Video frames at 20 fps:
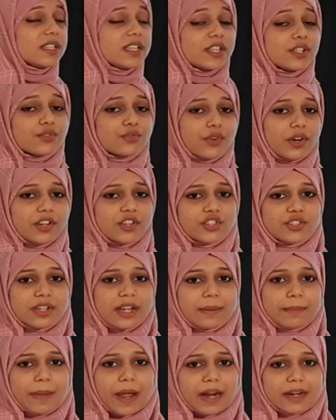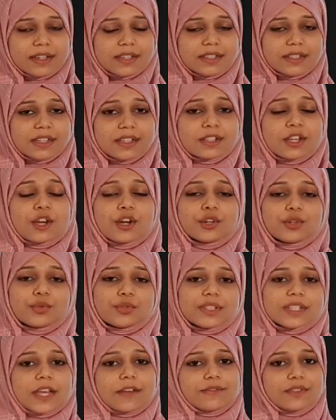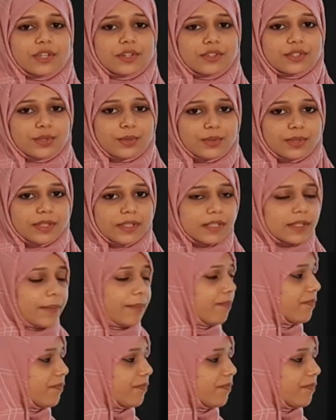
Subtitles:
these traditional practices to save the resources.